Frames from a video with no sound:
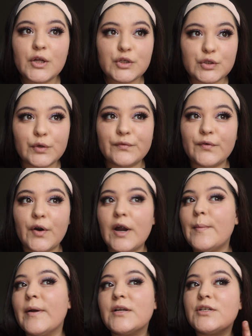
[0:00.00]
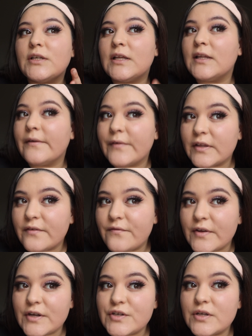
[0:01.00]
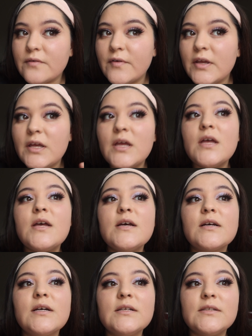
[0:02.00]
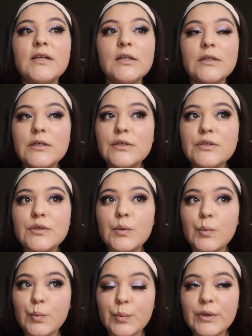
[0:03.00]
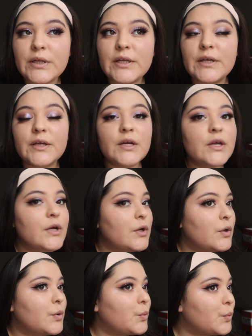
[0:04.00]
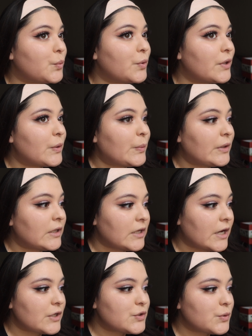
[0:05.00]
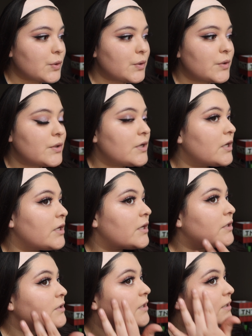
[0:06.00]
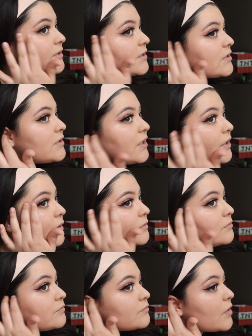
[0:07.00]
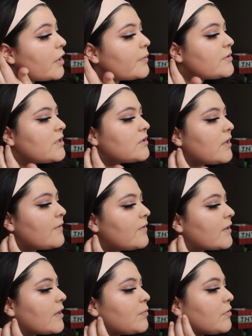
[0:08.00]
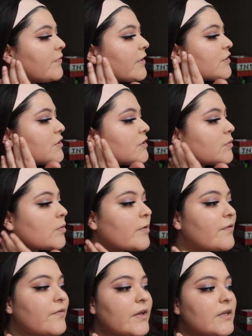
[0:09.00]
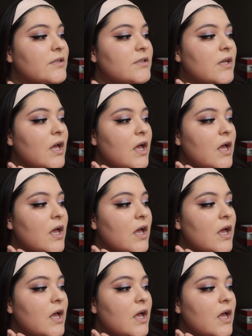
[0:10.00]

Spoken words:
So far, I'm actually loving the finish of it because it looks really natural. As you guys can tell, obviously I still have like imperfections around my face.